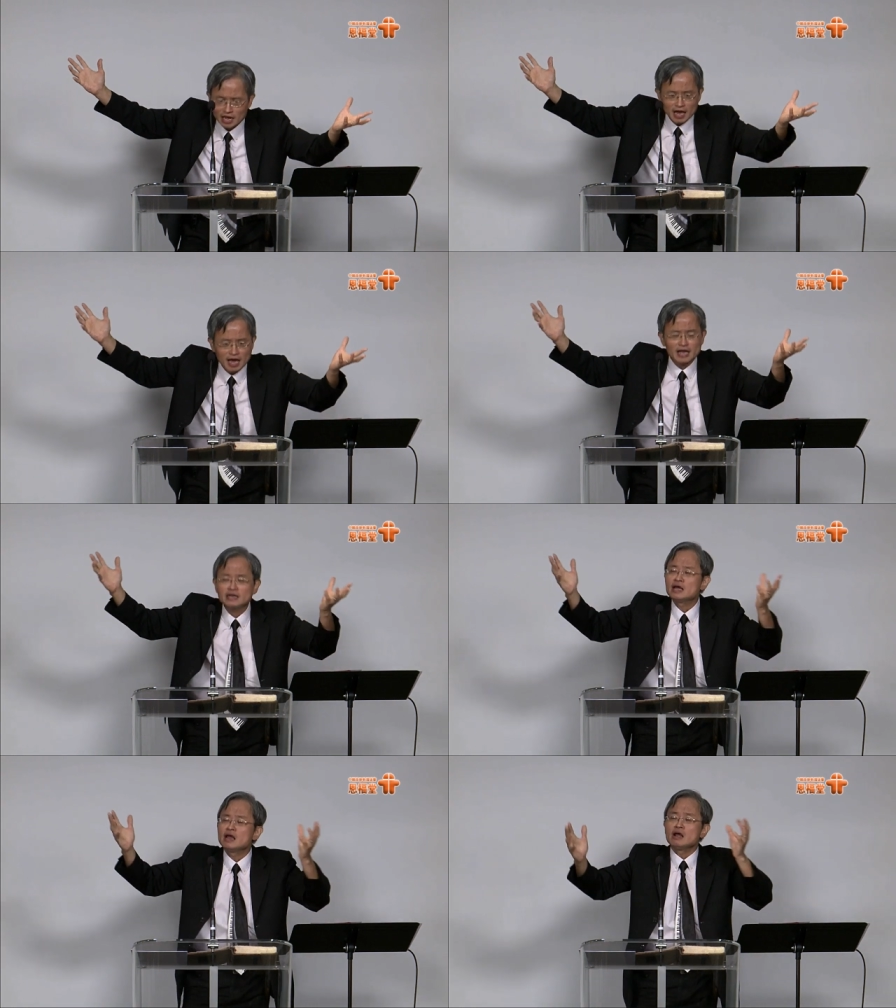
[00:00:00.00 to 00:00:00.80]
And
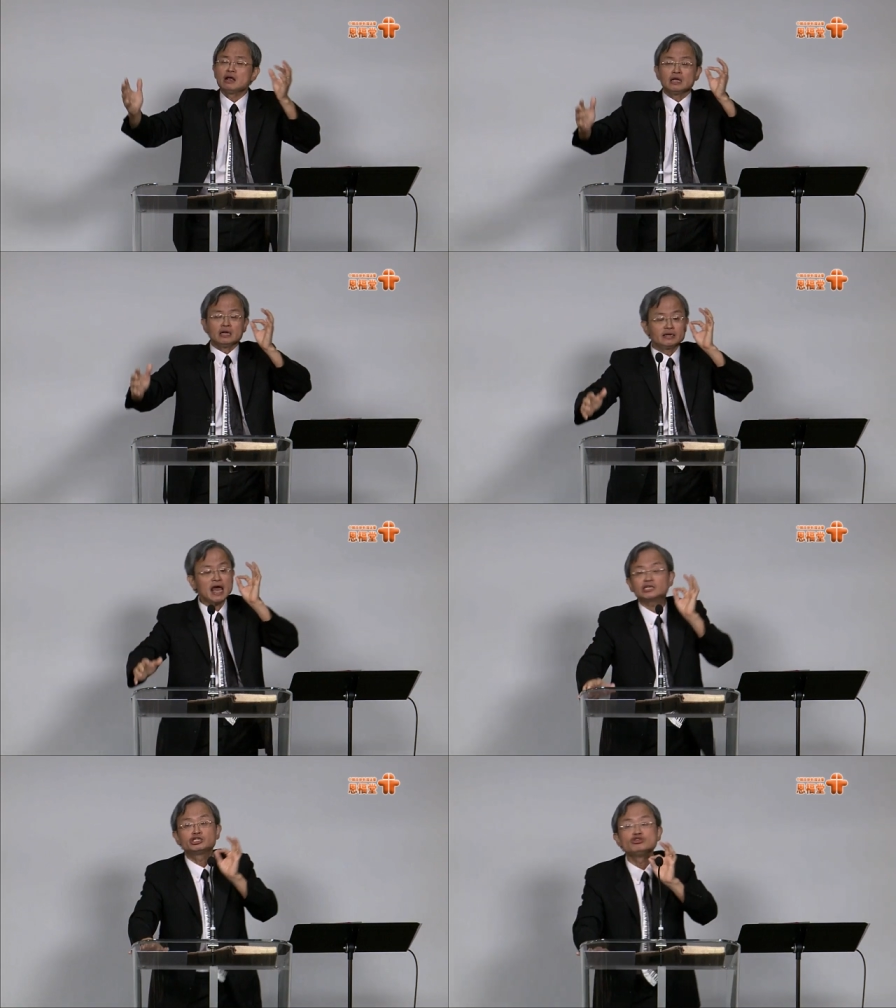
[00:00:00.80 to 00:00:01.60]

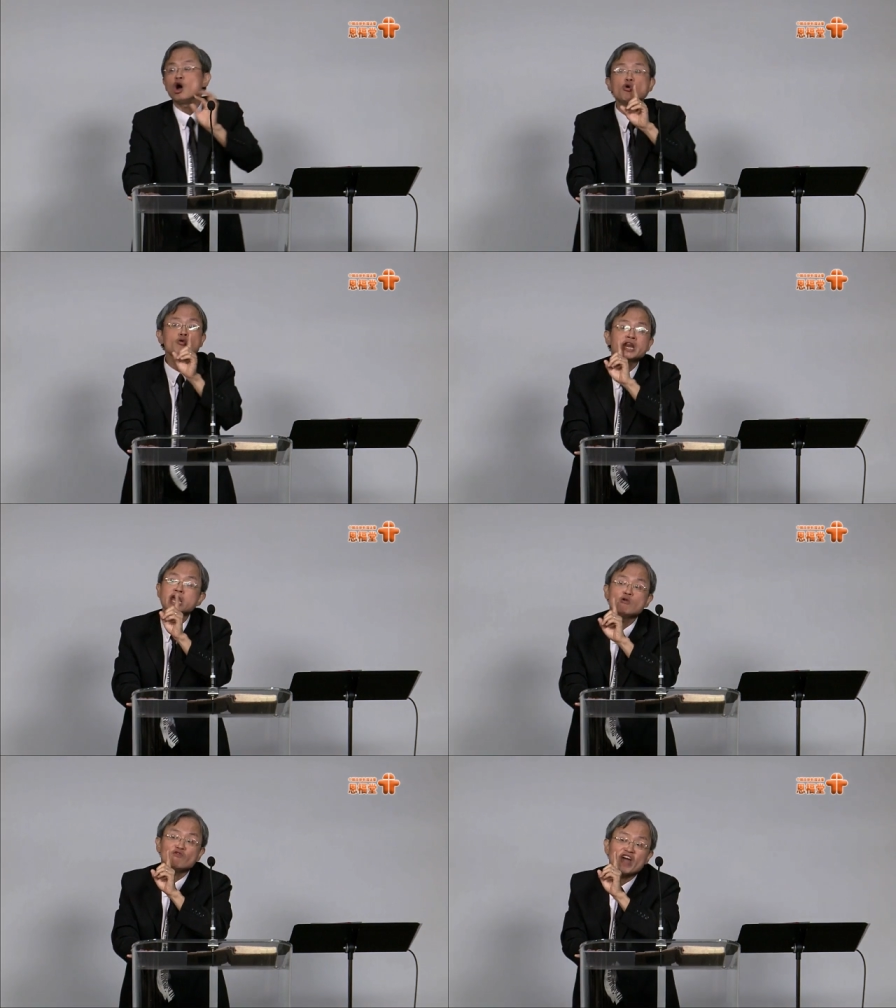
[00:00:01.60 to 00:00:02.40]
there's no
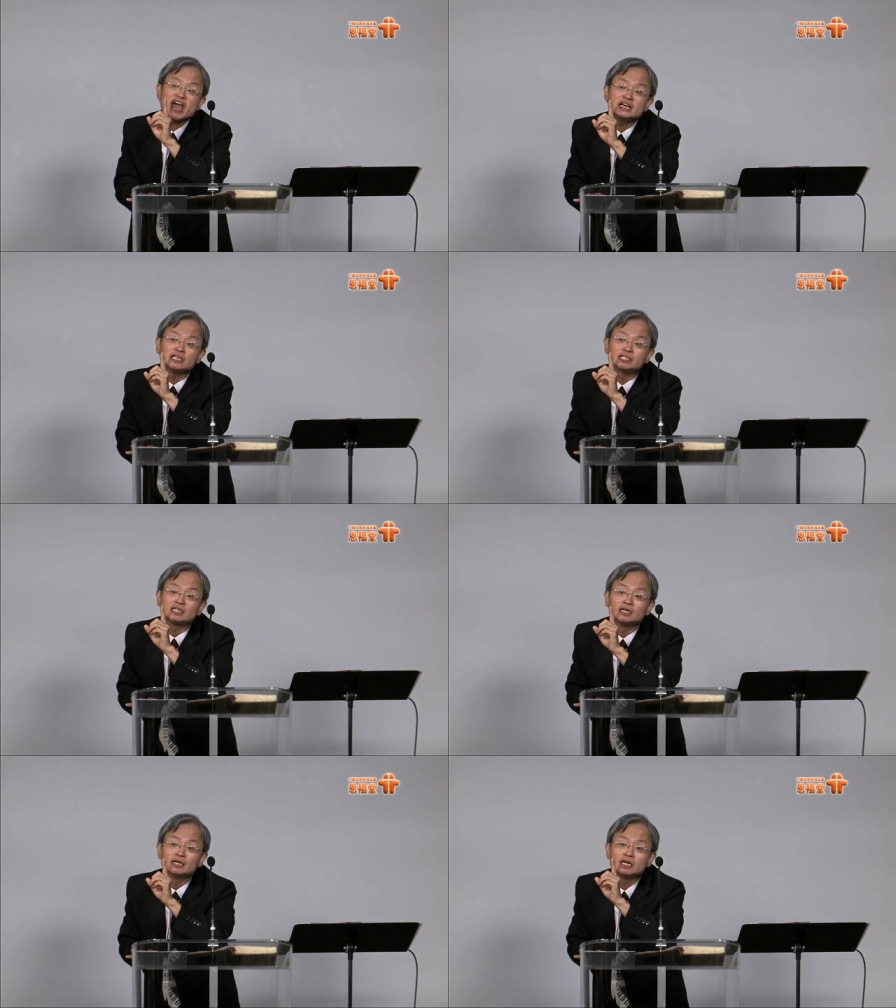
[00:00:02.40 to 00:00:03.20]
new things
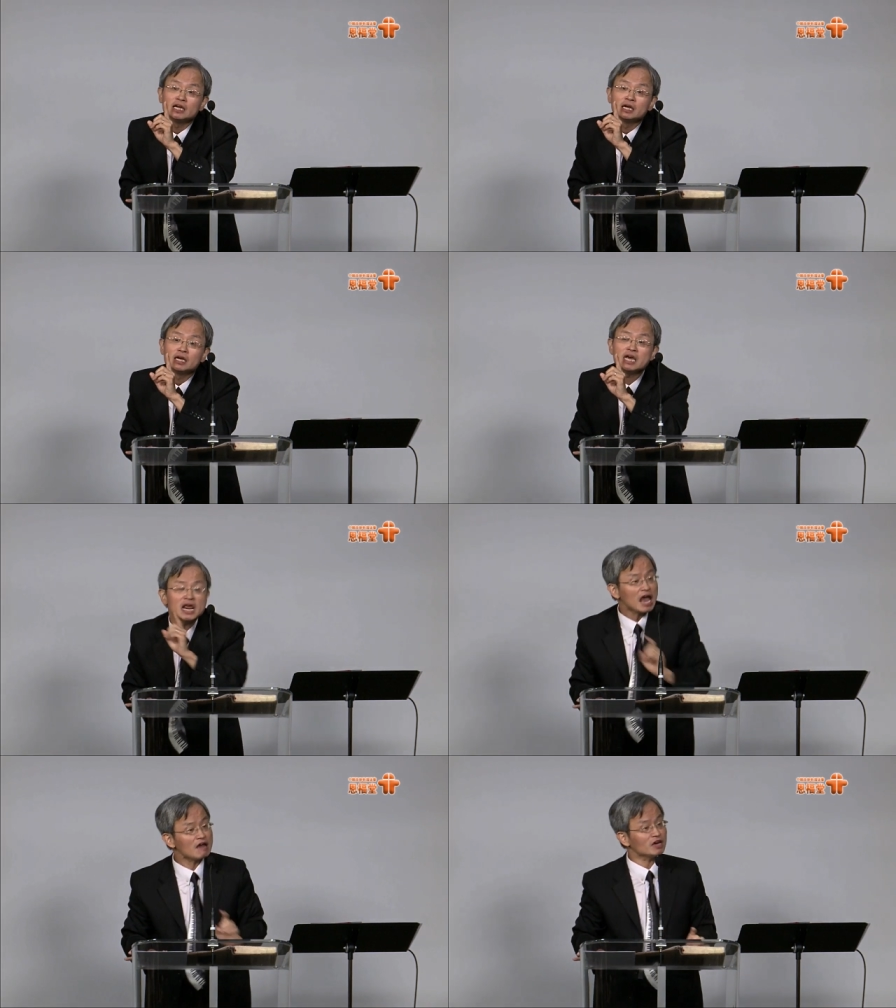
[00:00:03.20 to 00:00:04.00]
in
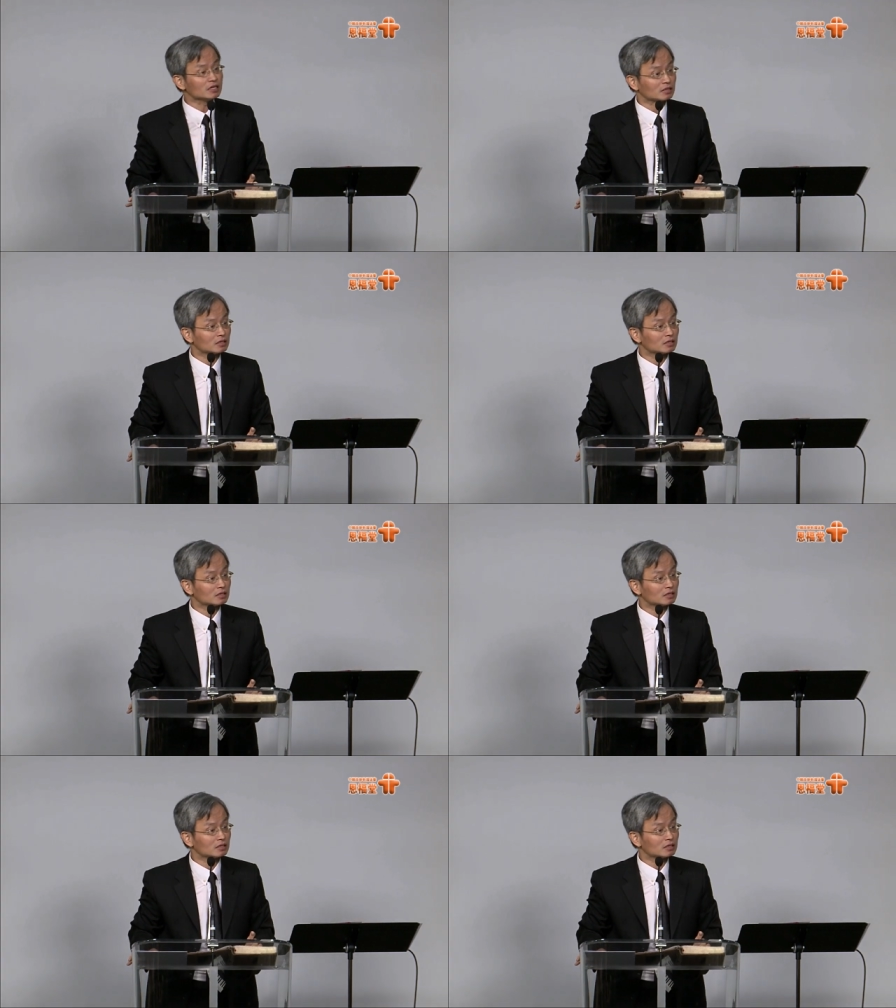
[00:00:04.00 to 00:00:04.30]
heaven.